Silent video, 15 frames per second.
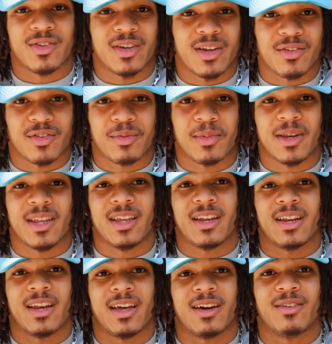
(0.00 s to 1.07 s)
you've never been in
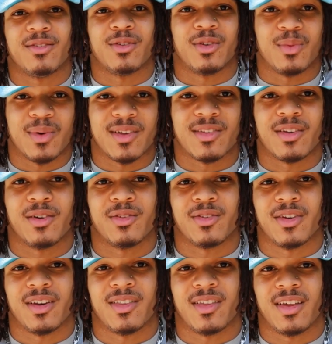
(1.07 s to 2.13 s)
and out on the West Coast
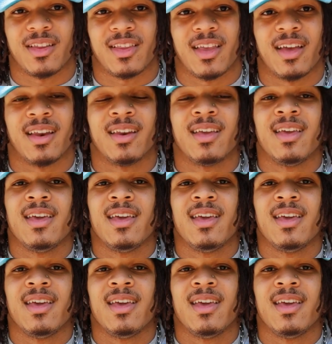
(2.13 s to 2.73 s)
or anything like that.